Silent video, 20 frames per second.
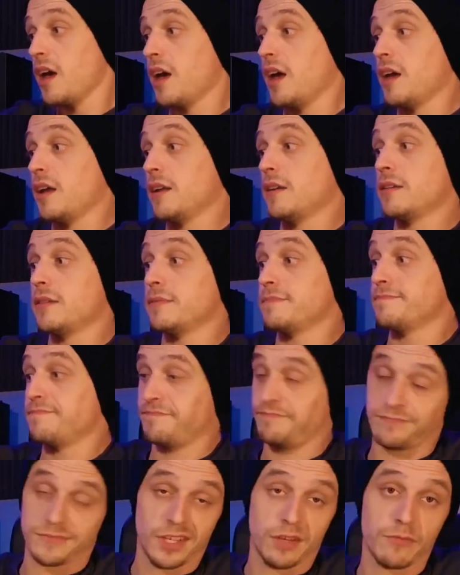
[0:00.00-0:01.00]
and
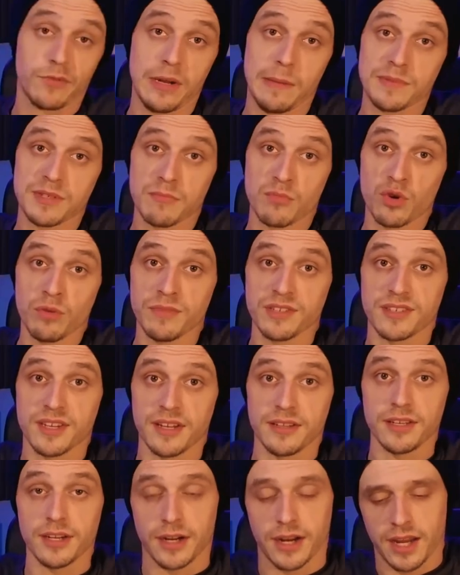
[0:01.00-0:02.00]
I'll free up some room
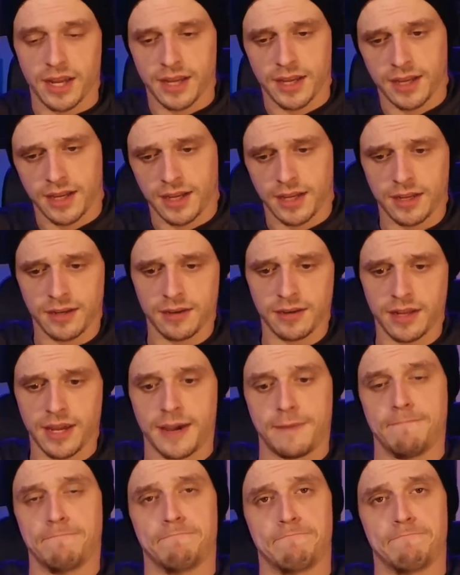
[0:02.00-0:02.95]
inside there, and yeah.